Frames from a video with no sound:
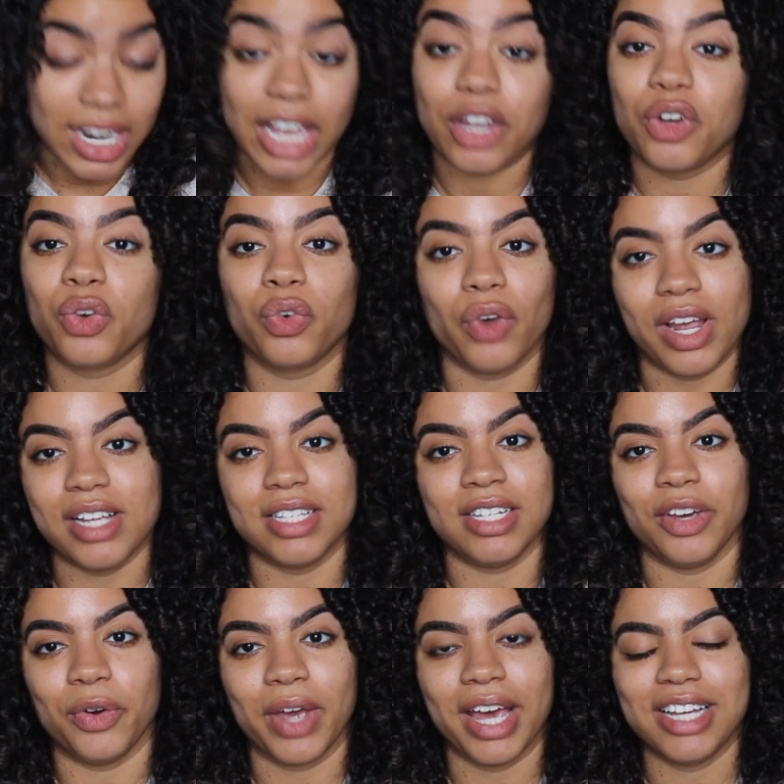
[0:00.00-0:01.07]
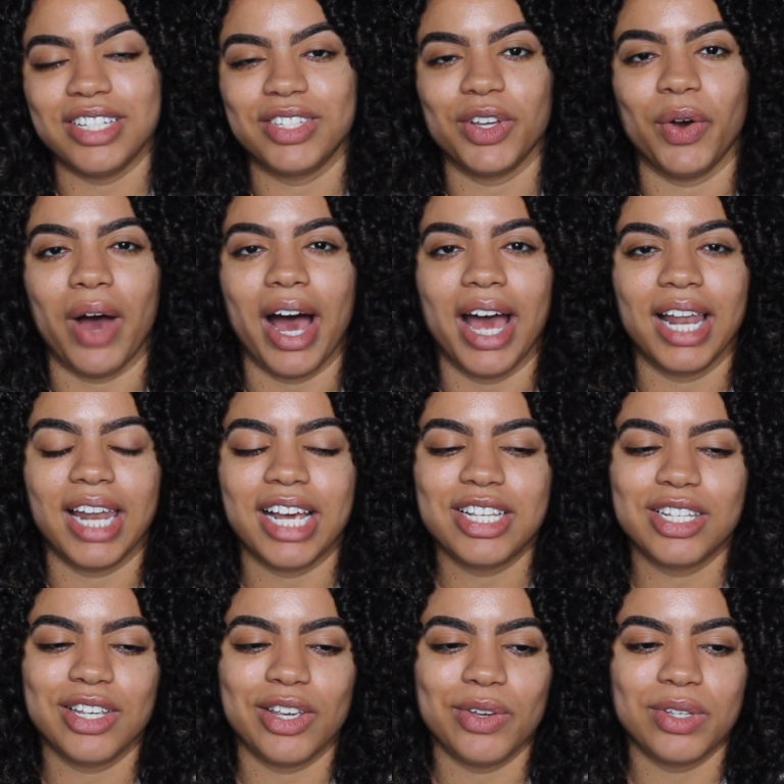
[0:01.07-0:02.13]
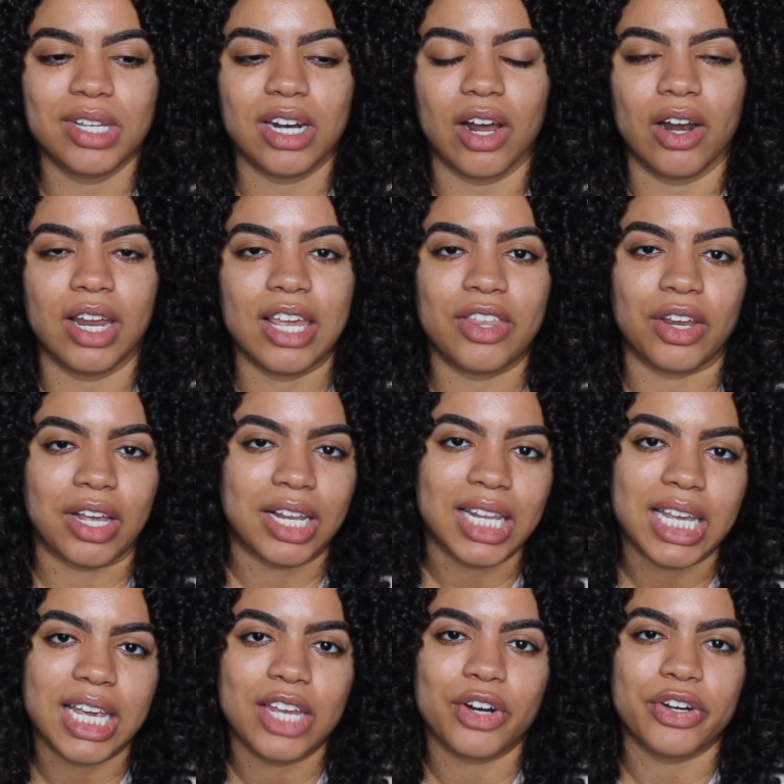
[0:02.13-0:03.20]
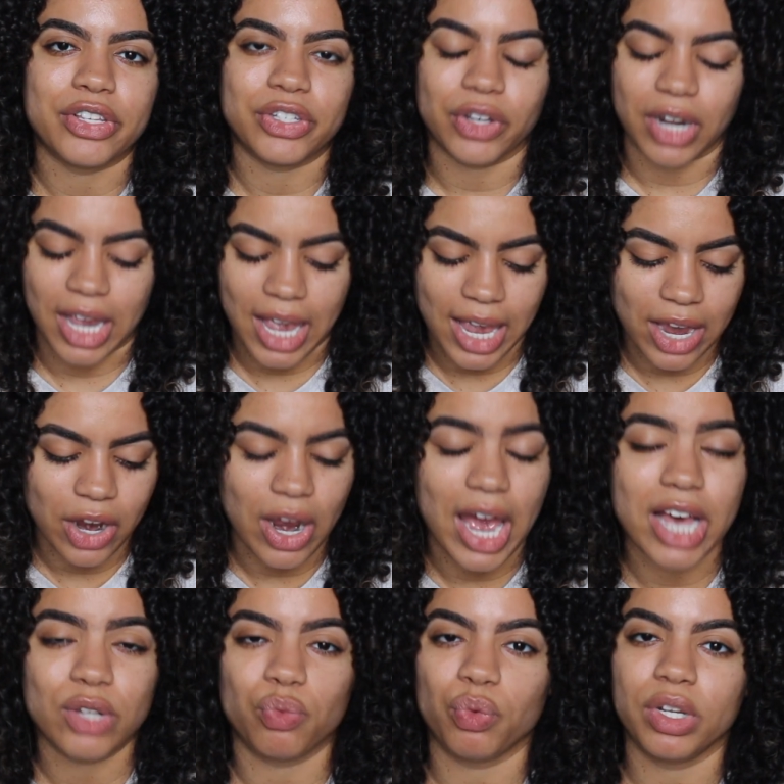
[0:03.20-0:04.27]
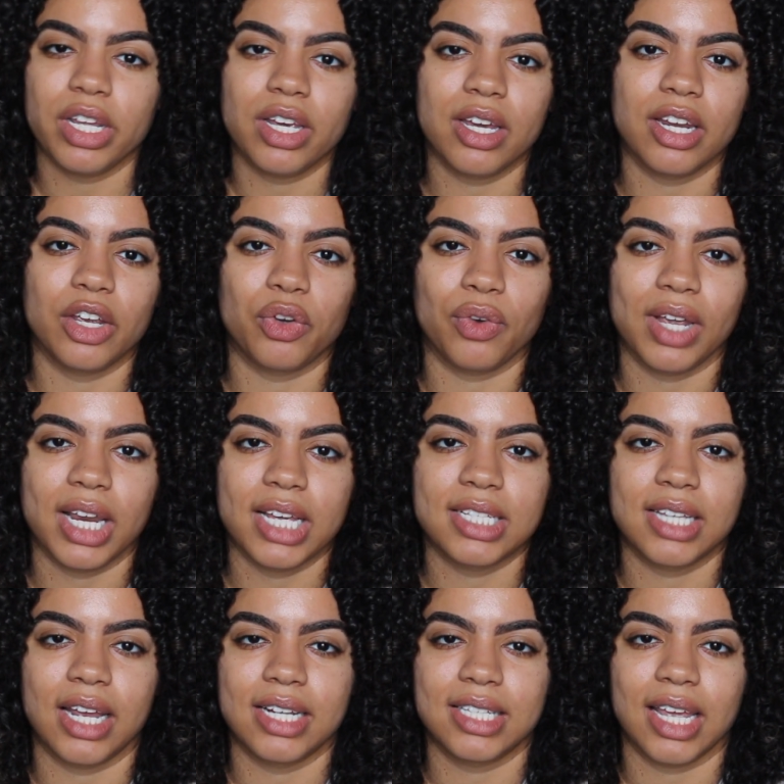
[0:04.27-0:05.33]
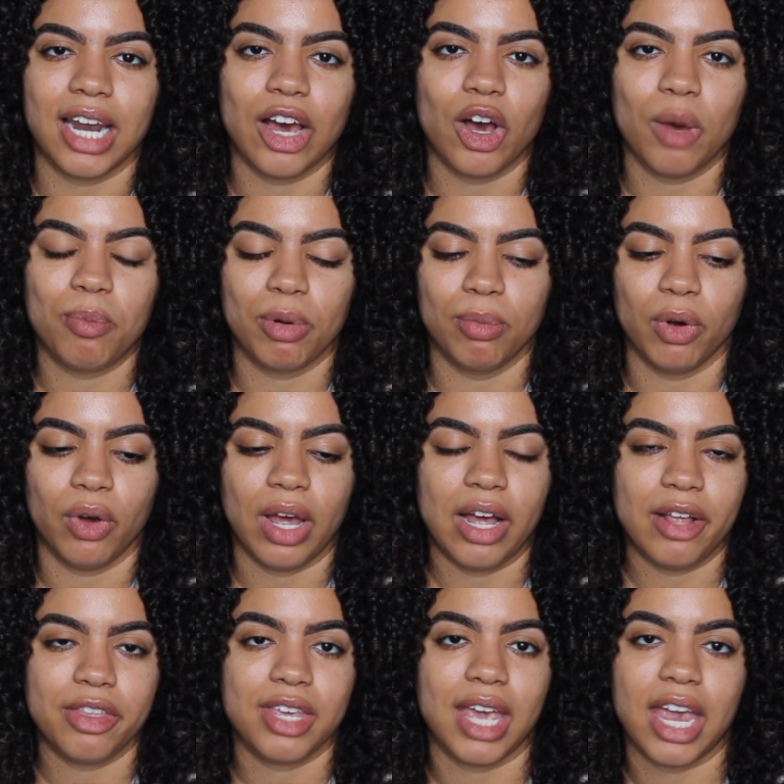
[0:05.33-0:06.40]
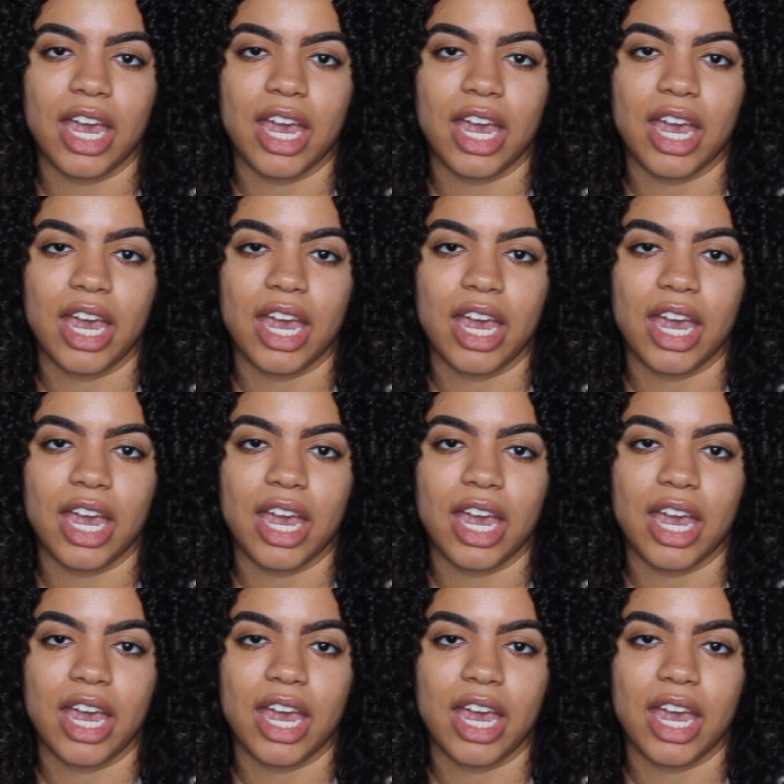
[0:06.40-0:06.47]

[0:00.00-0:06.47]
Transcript: crazy, okay? So I like to use it on either clean or dirty hair. It has really good ingredients that is going to help promote healthy